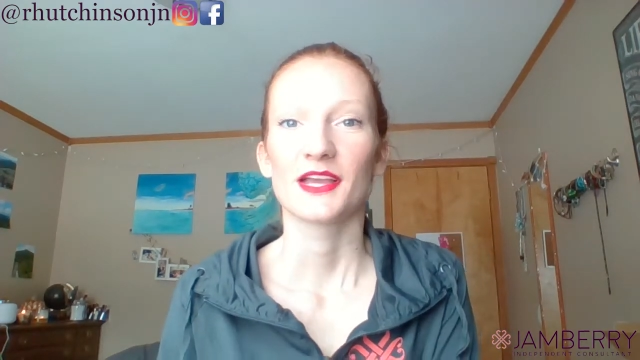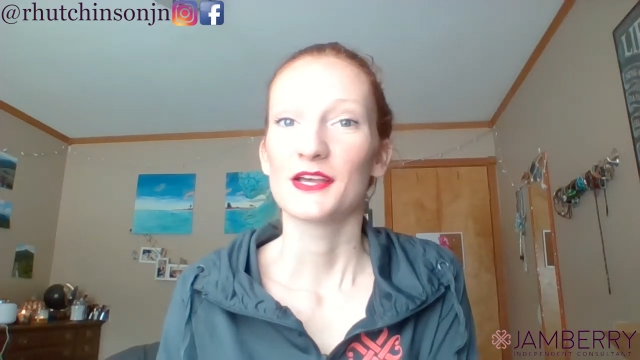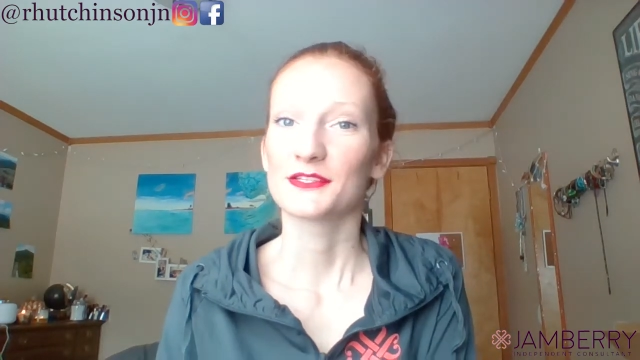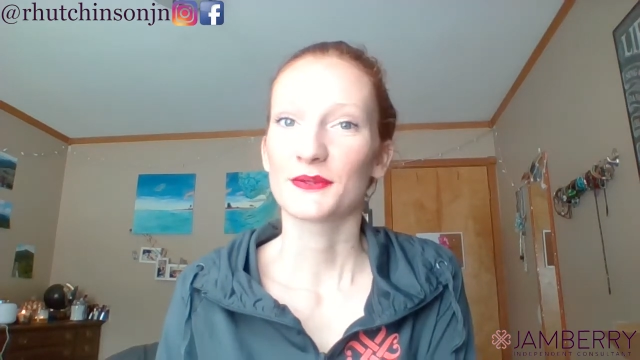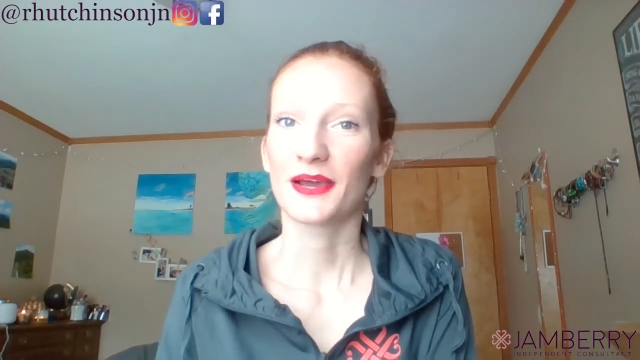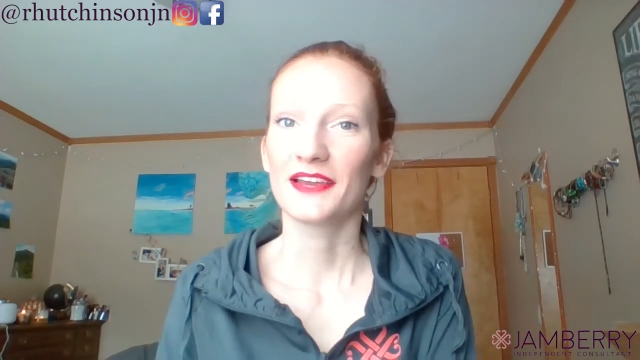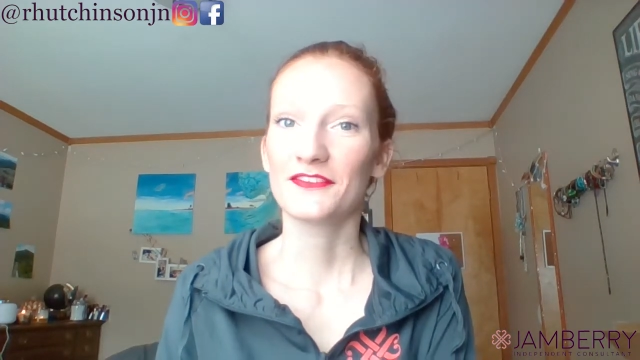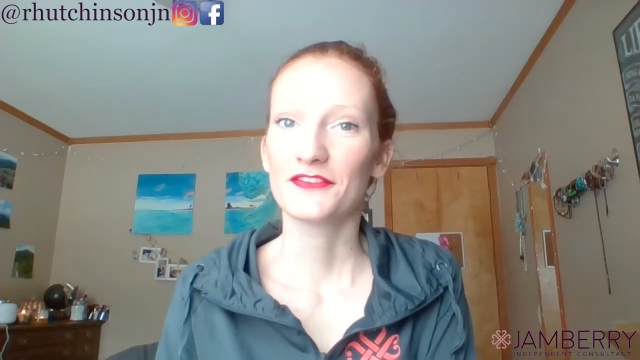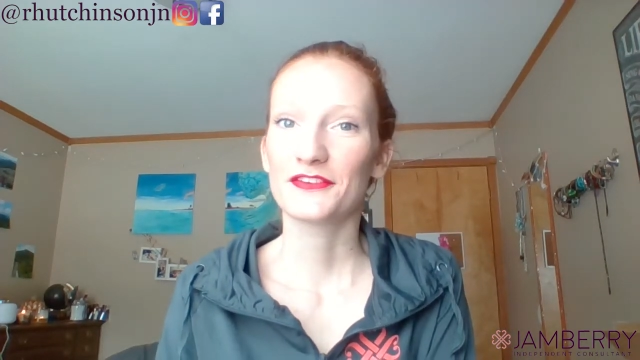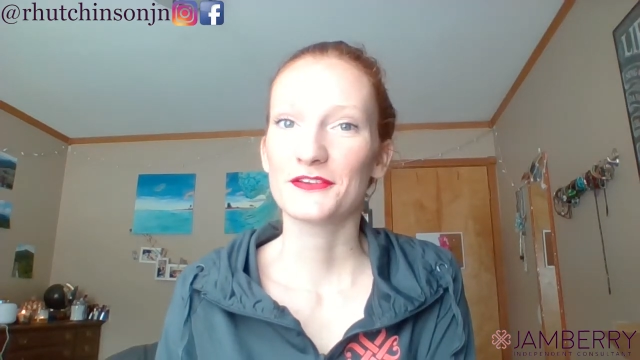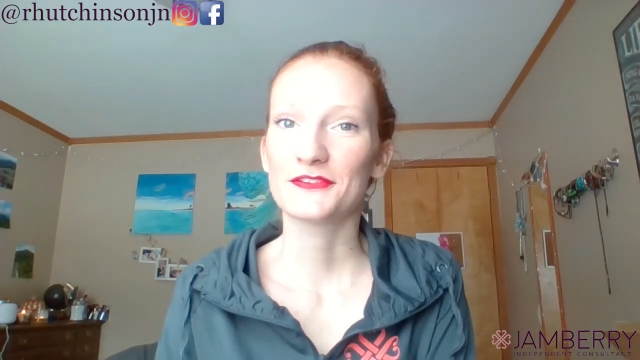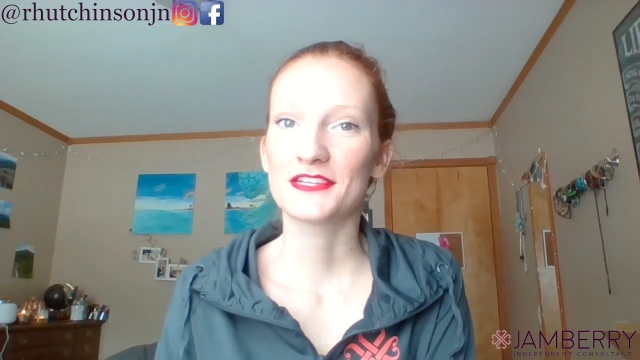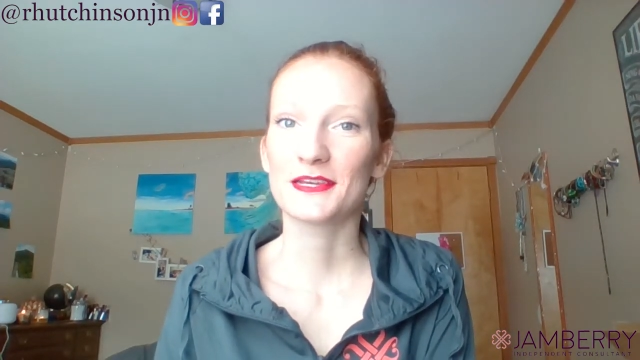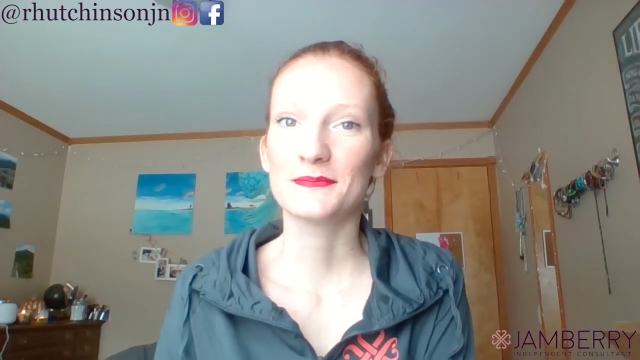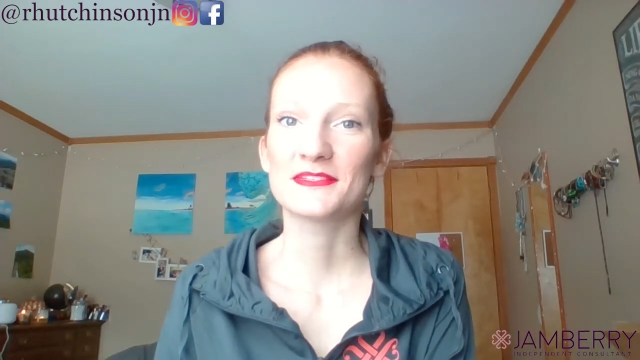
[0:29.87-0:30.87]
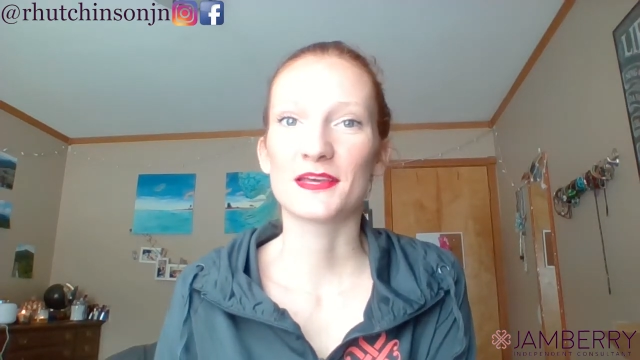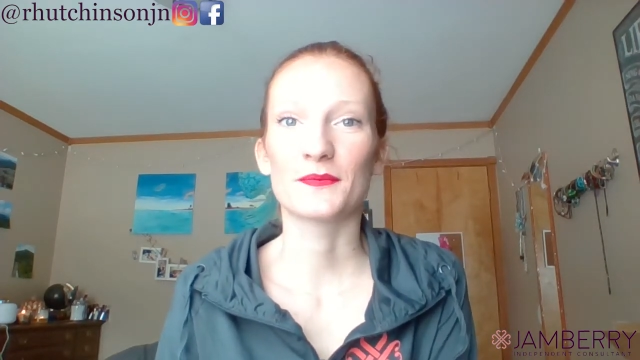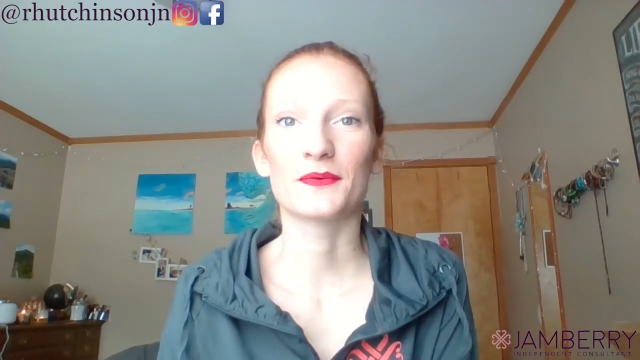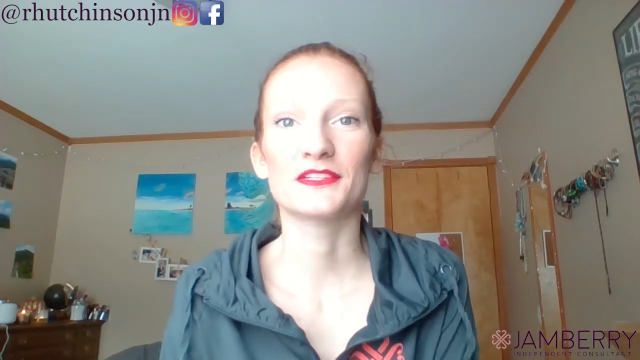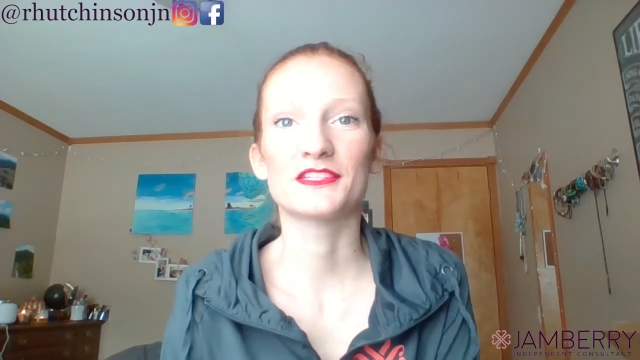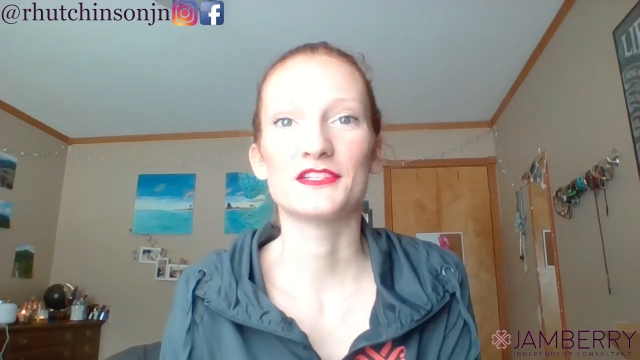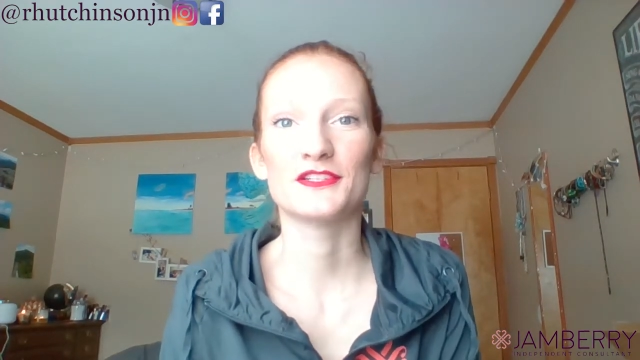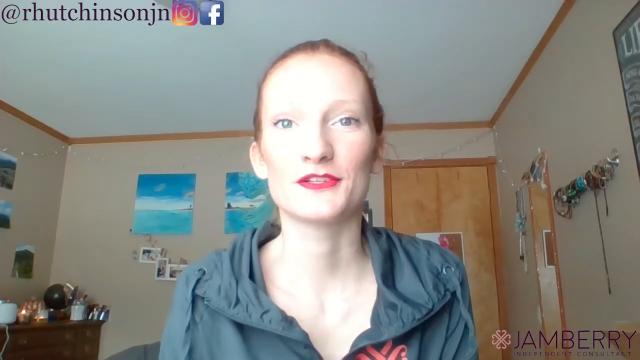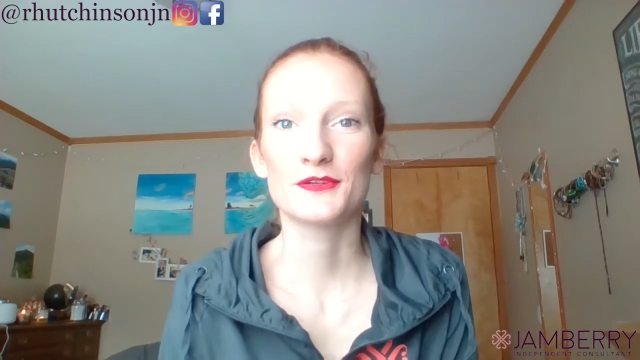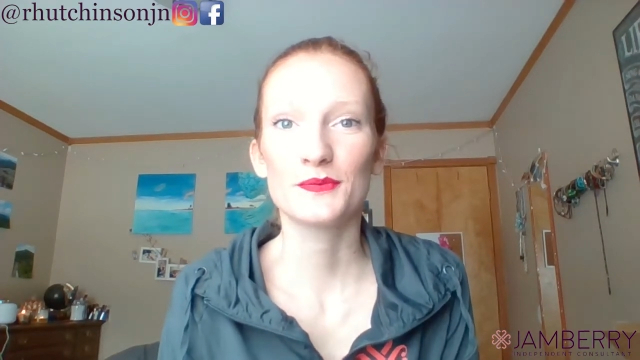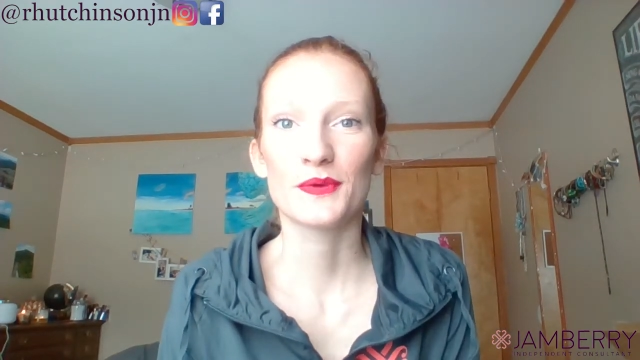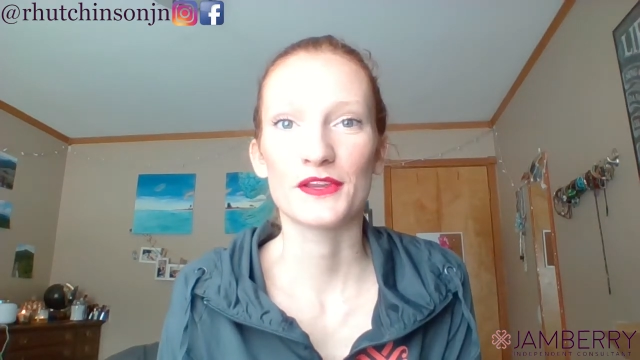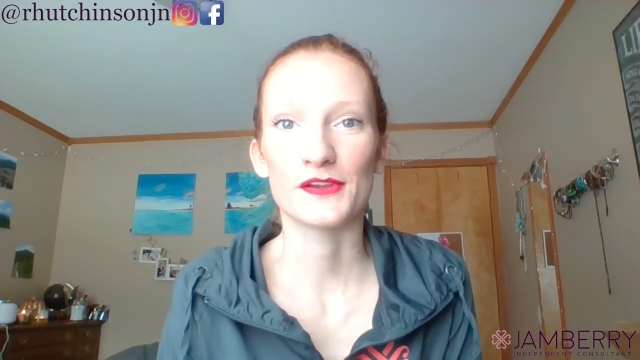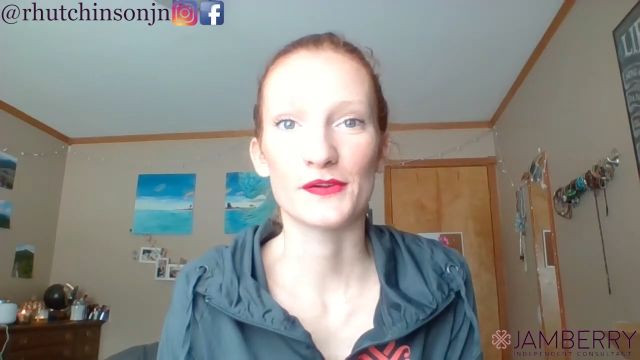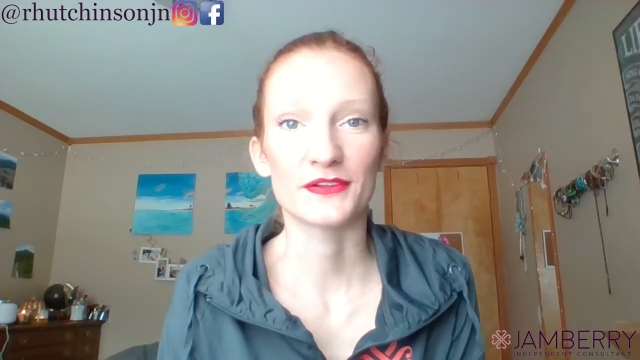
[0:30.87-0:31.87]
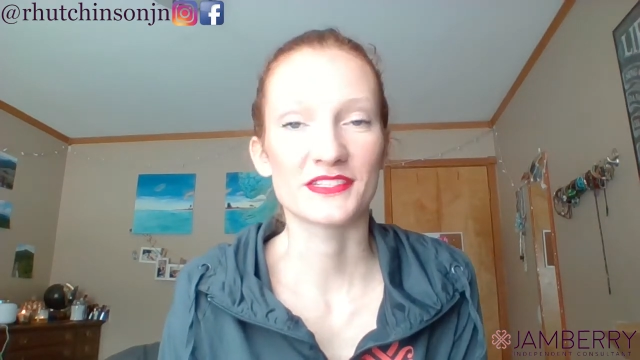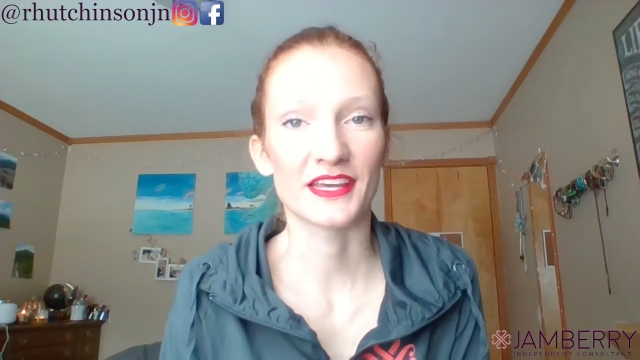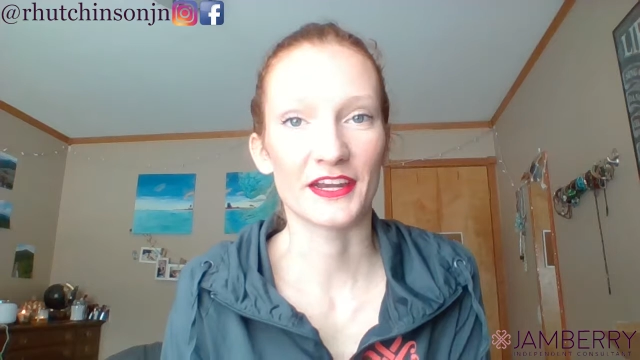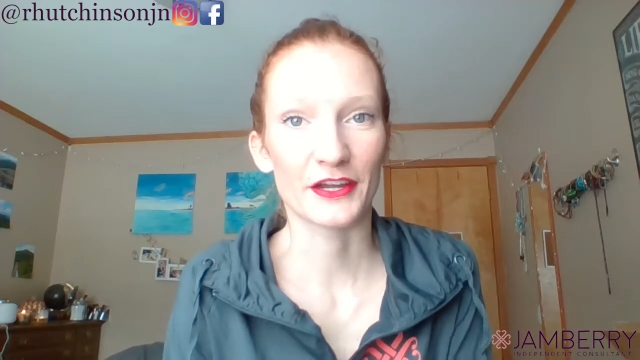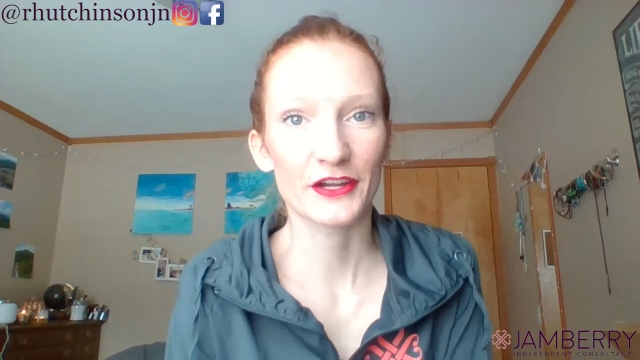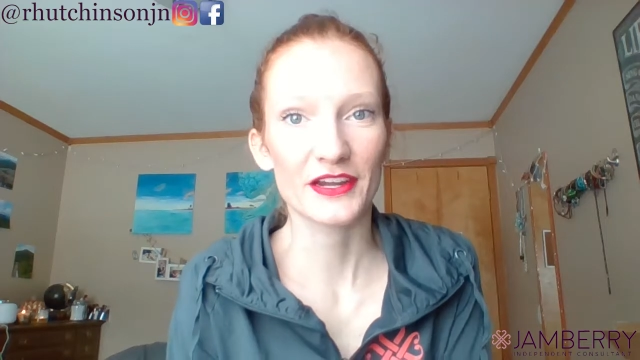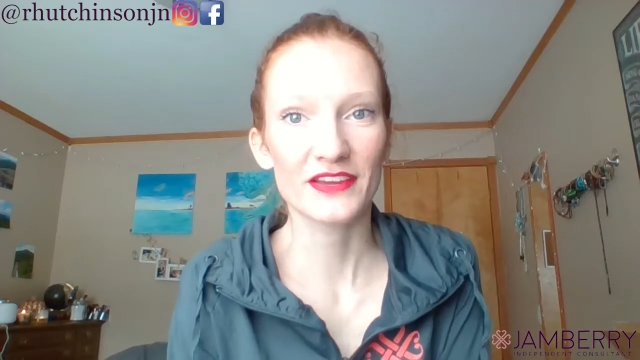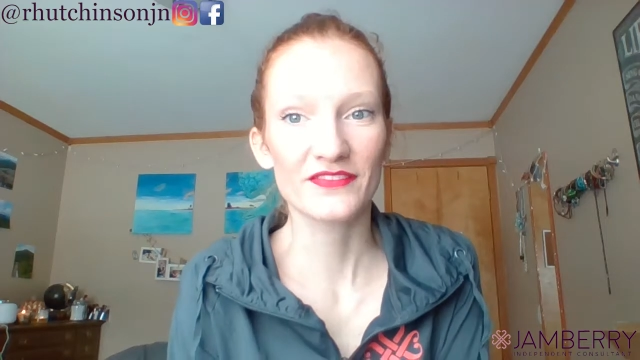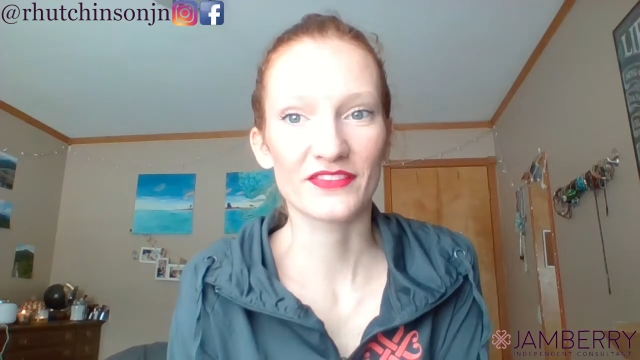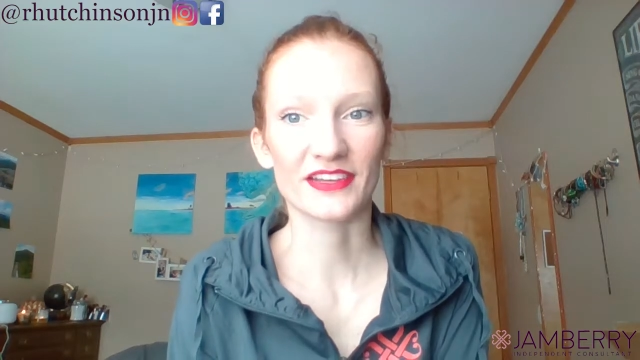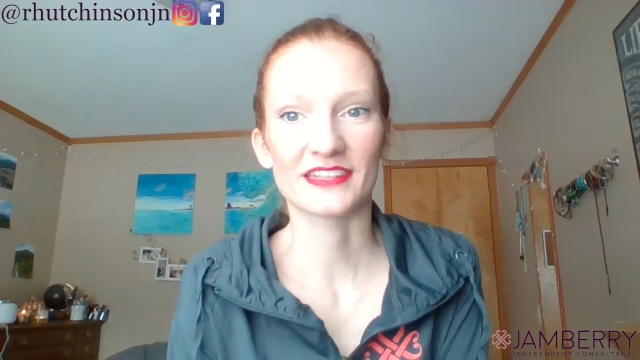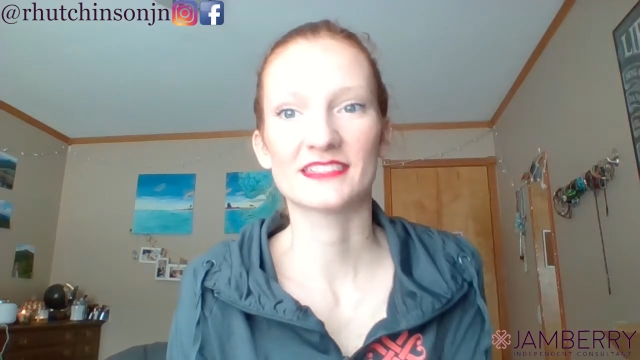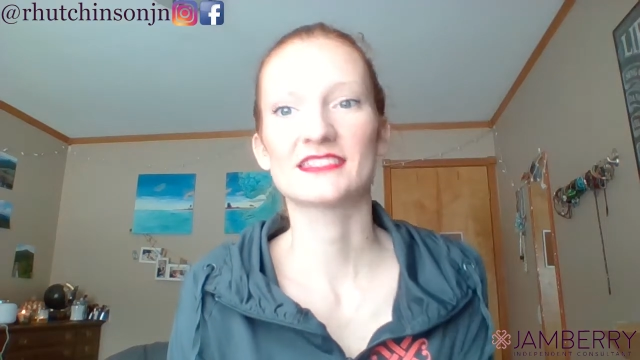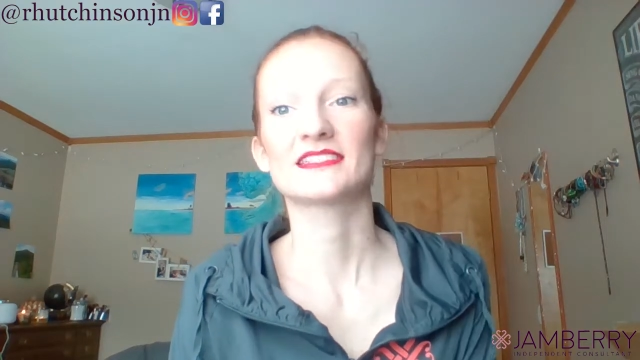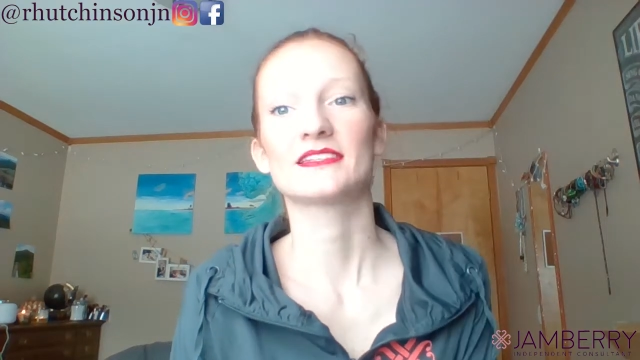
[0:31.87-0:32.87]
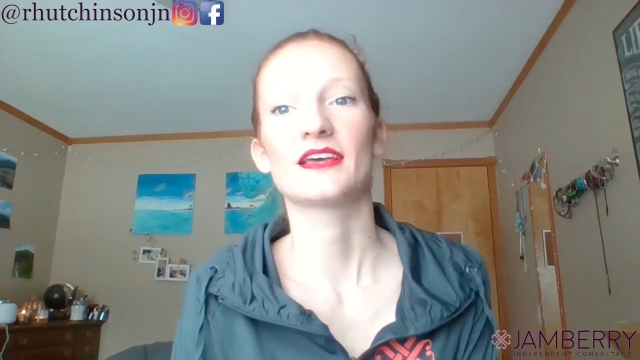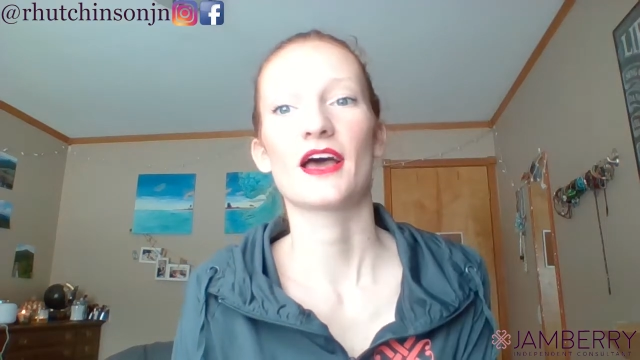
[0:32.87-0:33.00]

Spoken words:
So I have a few tips on what to do when you're sending your invites.